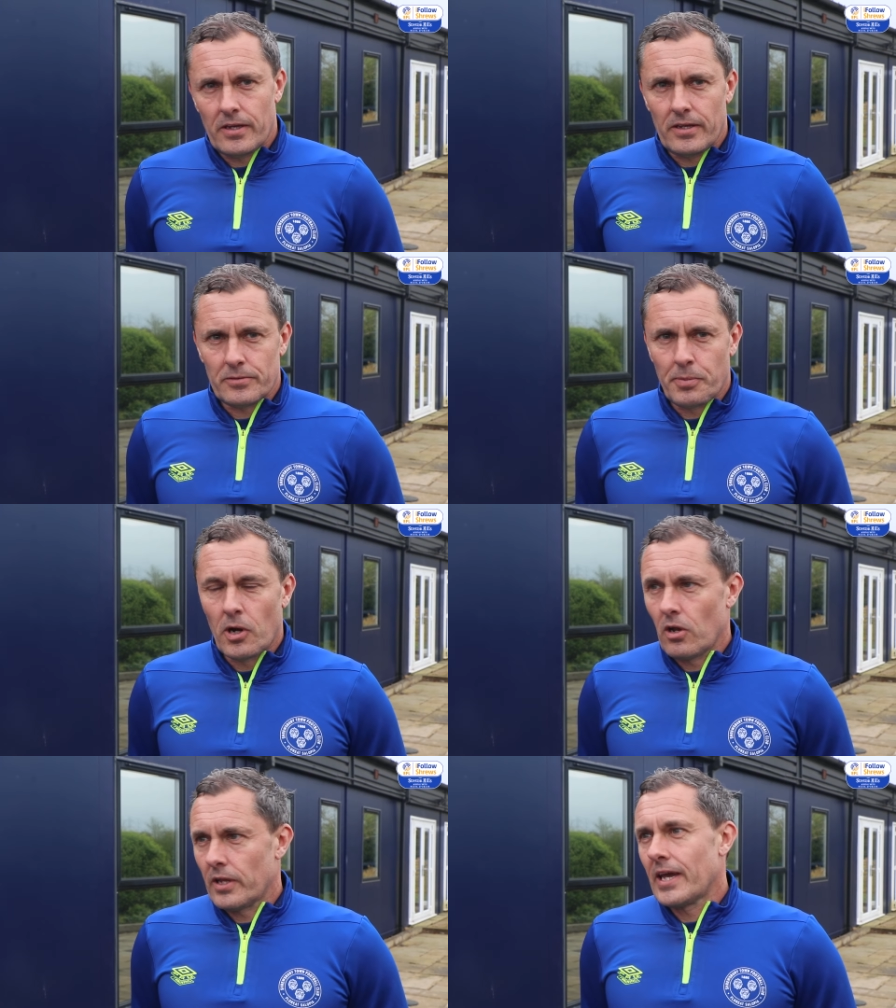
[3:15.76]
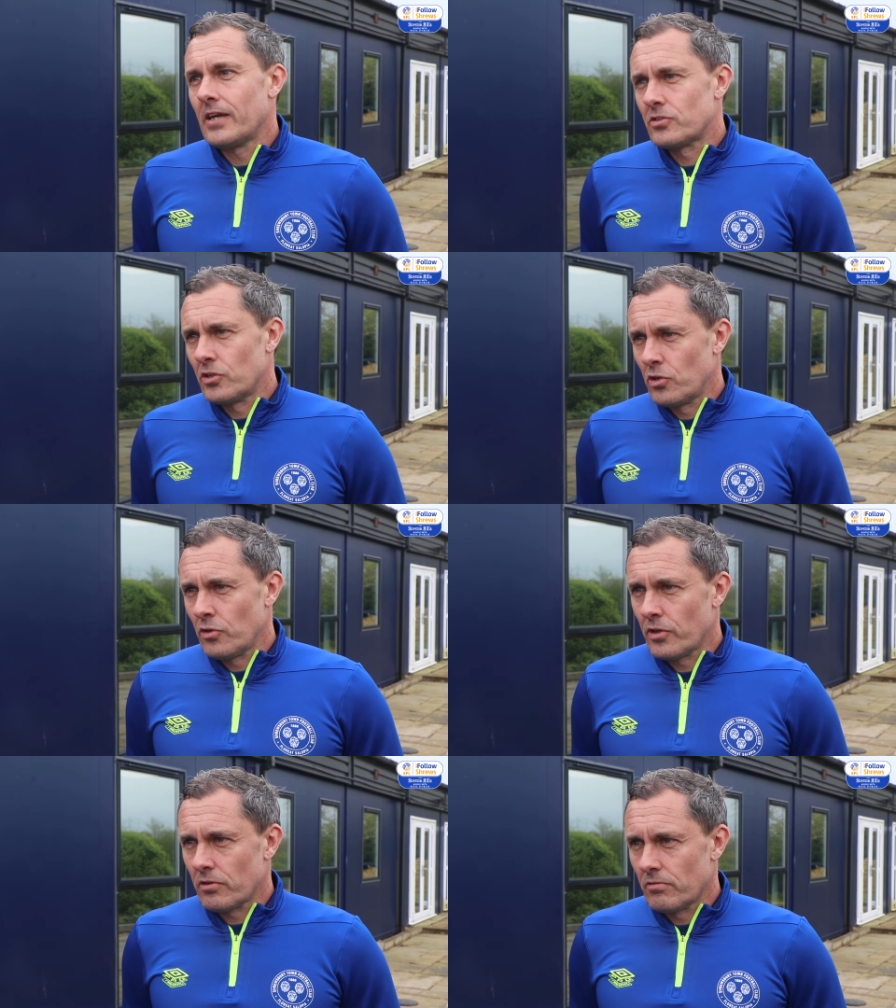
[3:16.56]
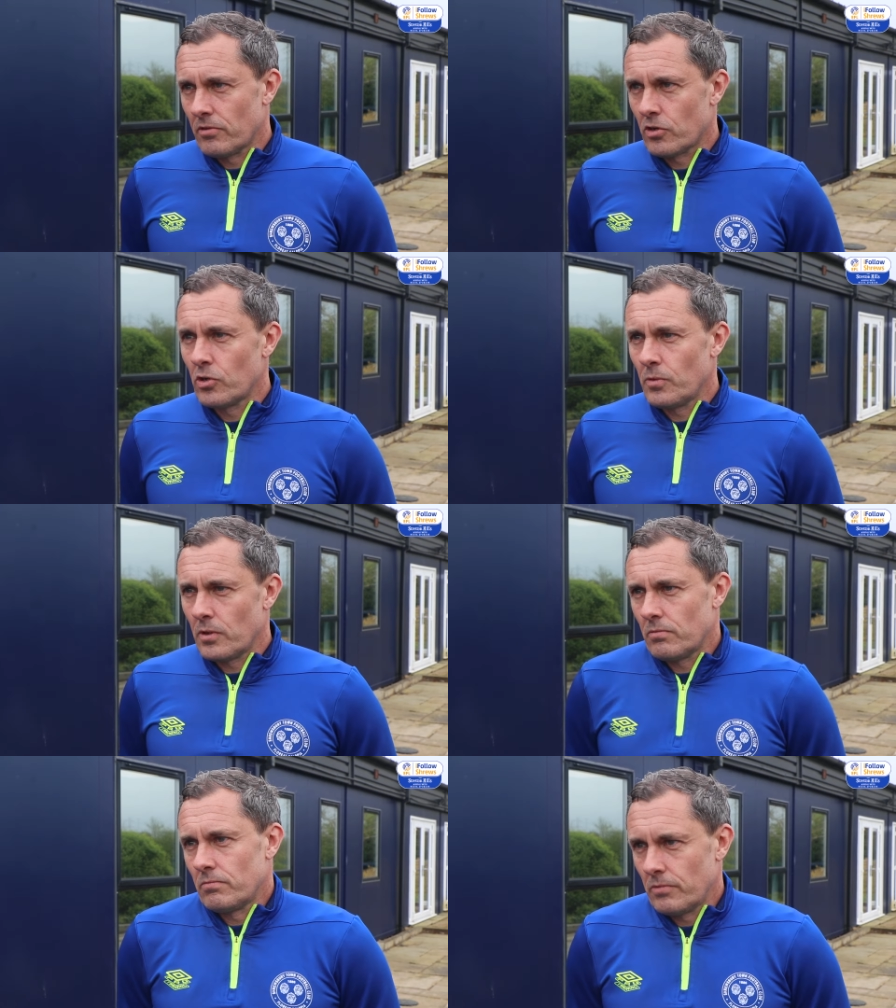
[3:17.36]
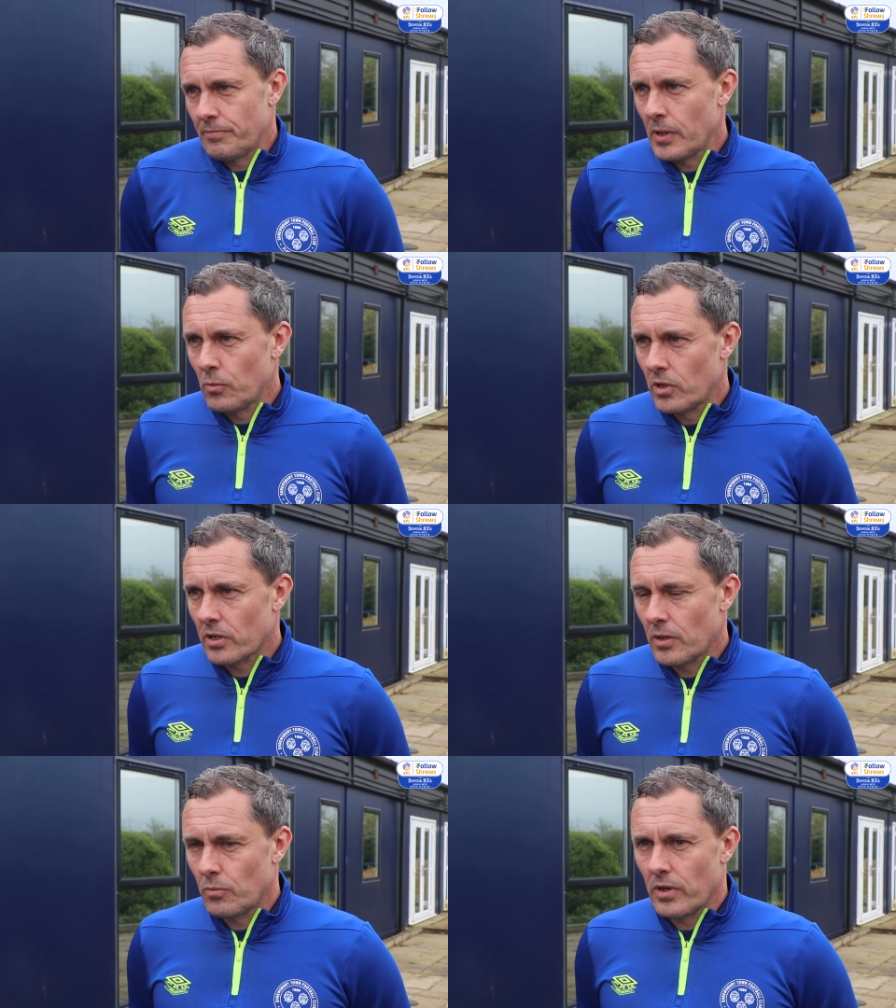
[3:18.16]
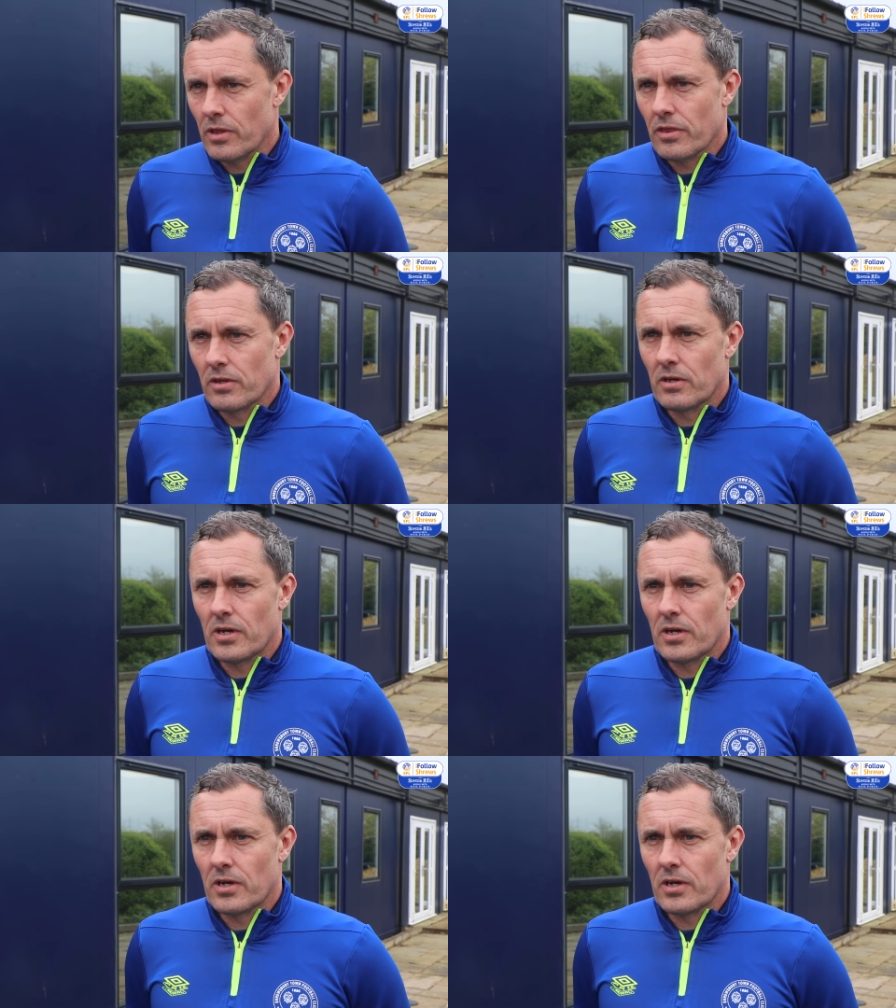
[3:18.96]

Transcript: it's partly getting to know the, the group that we've been working with.